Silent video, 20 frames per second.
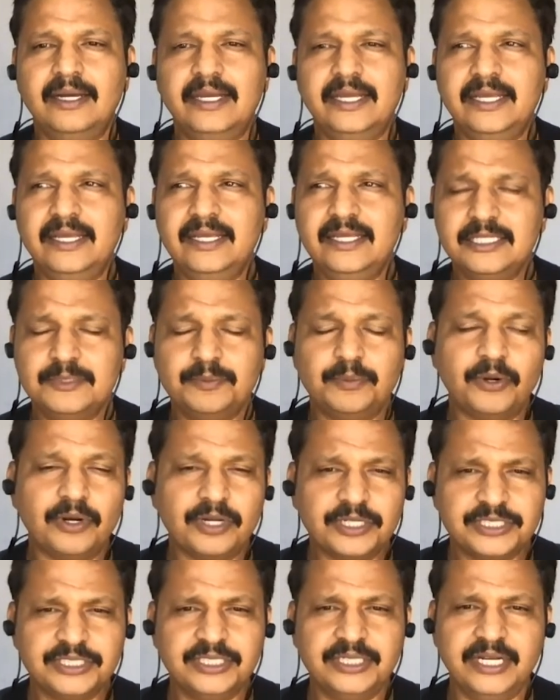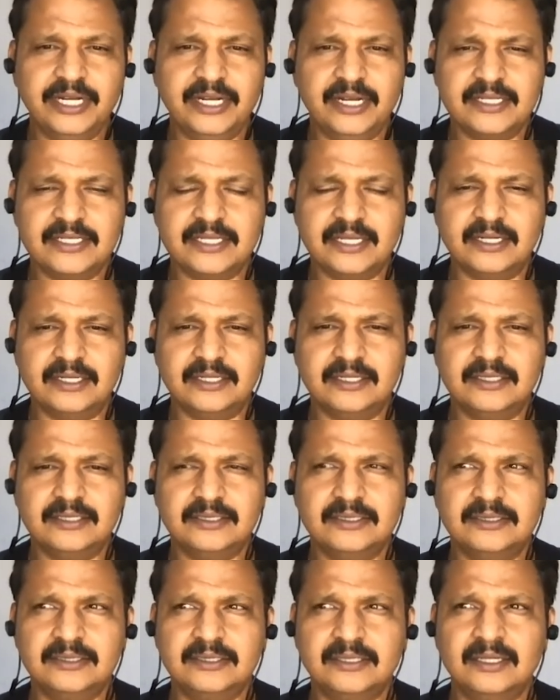each production data center
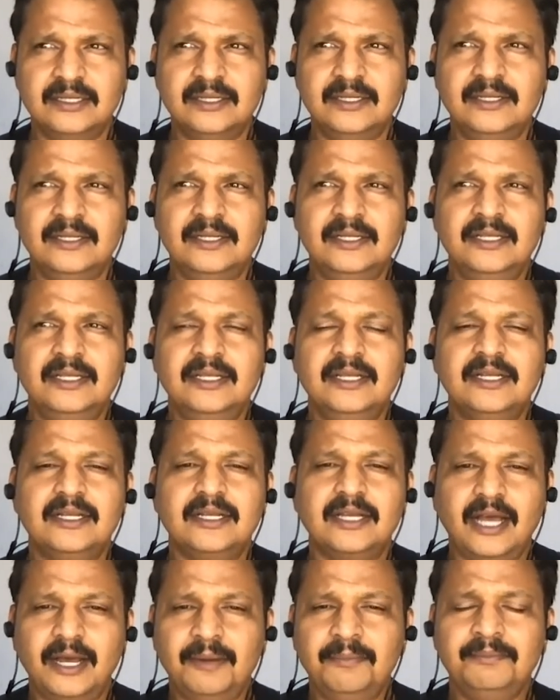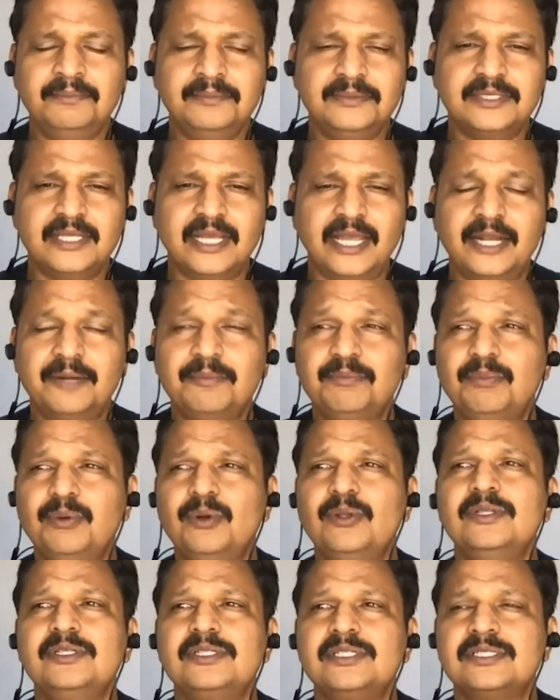comes and
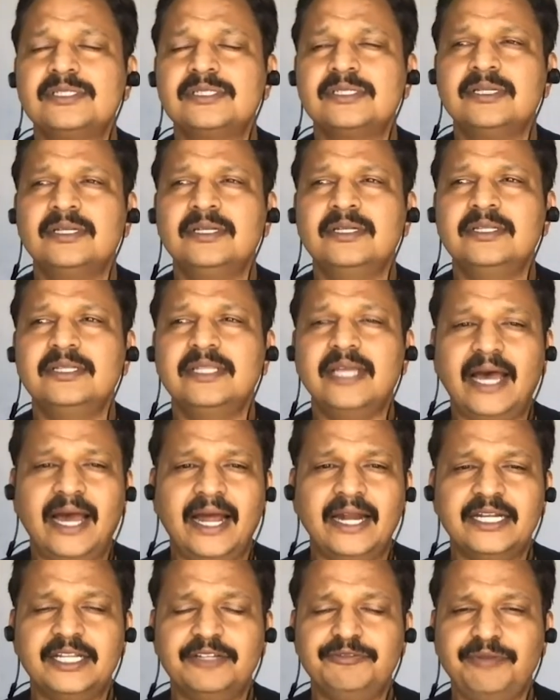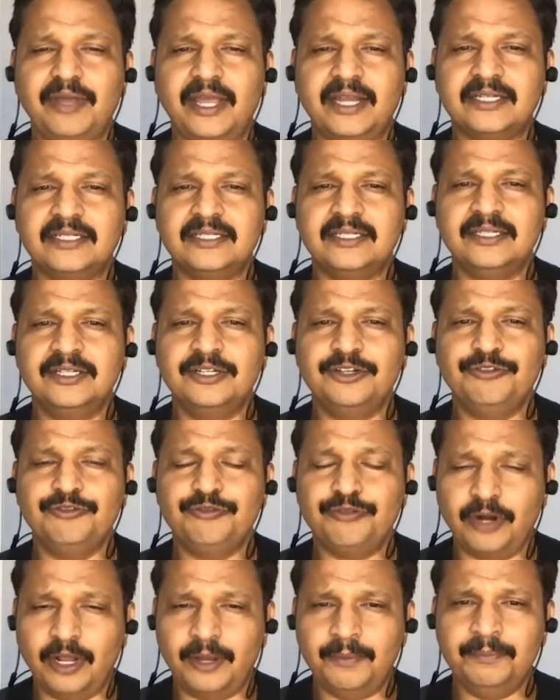pulls the artifact
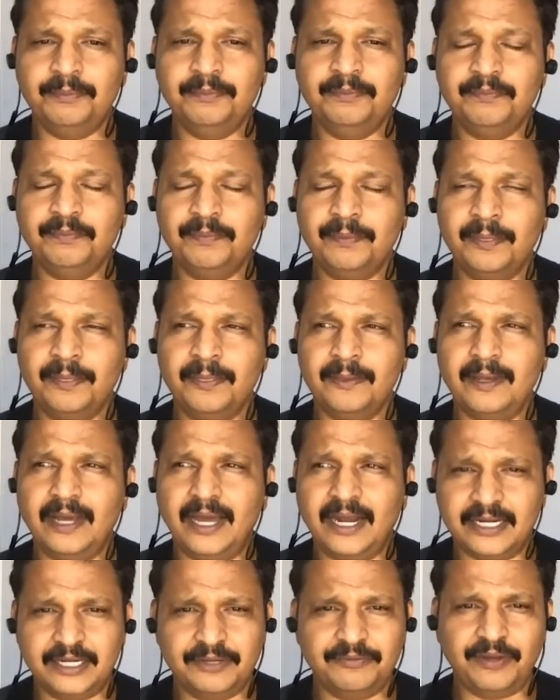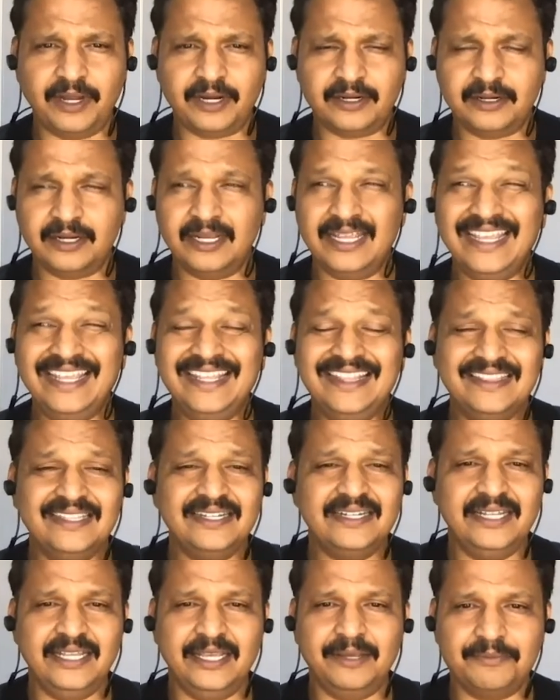from Artifactory in the
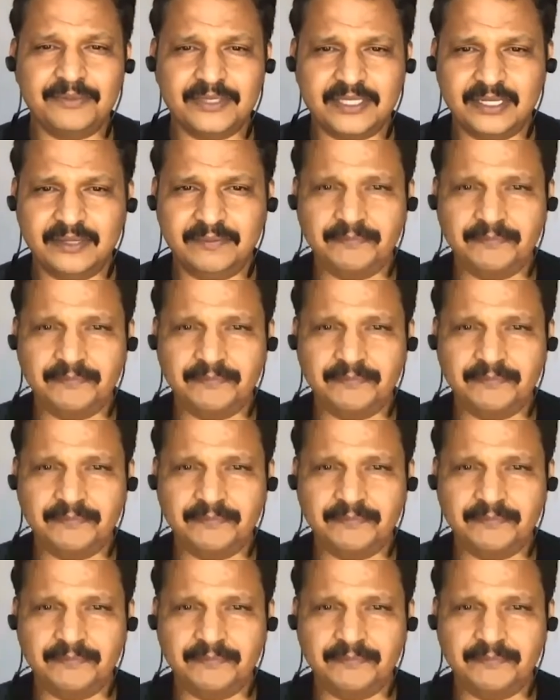DMZ.